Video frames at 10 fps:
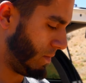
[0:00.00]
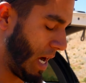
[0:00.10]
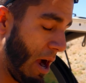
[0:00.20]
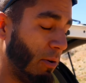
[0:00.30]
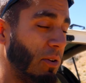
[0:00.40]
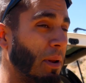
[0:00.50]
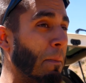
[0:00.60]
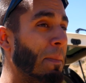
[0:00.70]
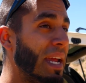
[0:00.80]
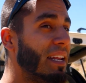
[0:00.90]
I would do it
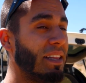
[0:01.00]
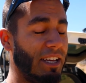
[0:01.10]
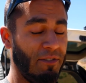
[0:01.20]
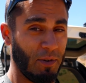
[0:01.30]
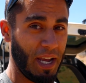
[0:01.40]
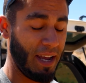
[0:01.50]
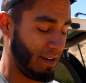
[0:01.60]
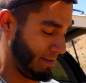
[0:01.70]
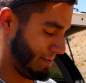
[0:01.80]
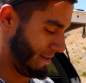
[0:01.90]
immediately if you can.
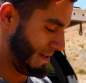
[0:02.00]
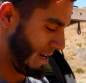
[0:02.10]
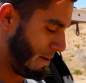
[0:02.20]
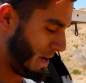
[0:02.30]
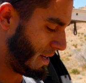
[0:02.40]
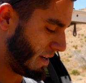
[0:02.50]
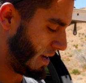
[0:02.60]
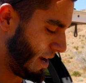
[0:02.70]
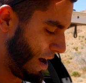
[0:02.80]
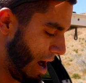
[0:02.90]
I mean,
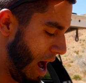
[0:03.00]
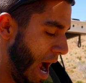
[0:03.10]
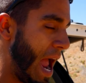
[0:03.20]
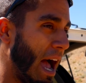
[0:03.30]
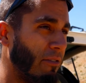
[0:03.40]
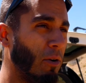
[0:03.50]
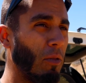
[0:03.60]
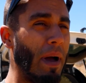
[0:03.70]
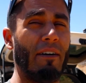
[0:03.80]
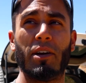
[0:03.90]
I have an old
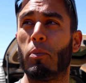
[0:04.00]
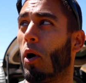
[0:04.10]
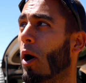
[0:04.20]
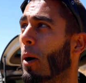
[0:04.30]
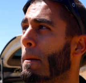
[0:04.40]
Mavic Pro,